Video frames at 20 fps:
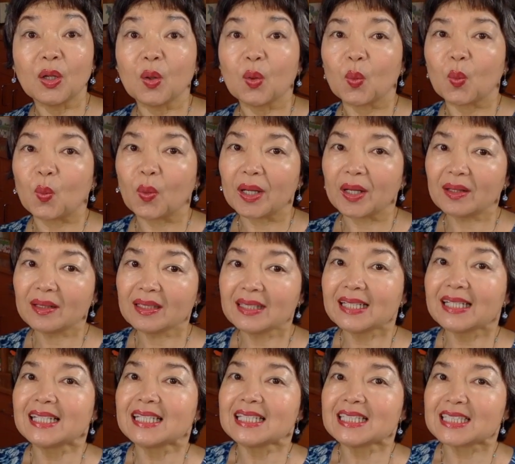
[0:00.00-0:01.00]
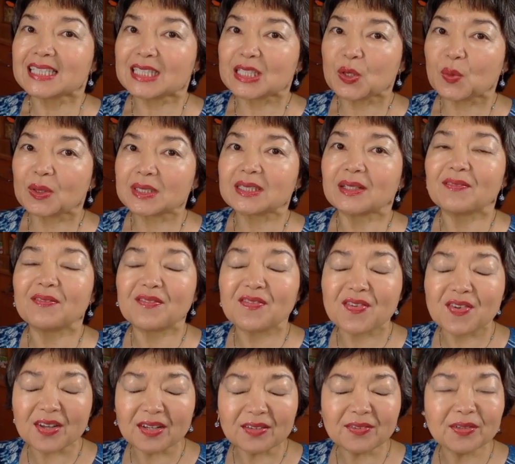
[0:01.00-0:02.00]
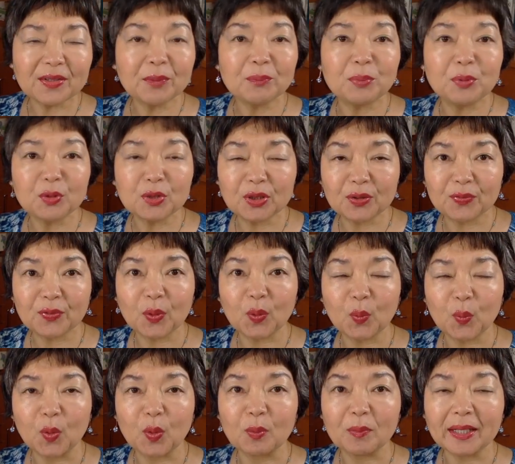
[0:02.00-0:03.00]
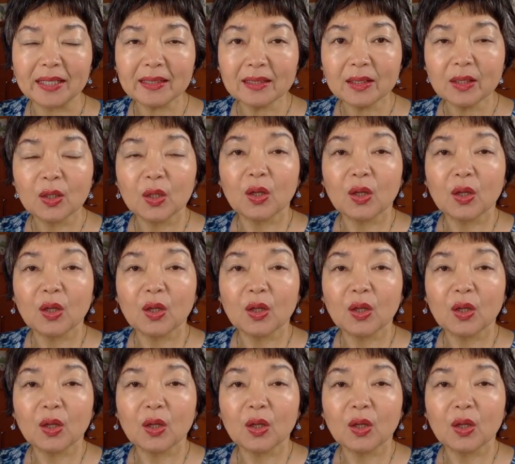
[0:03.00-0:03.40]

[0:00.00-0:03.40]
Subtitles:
Well, she was a very, very beautiful woman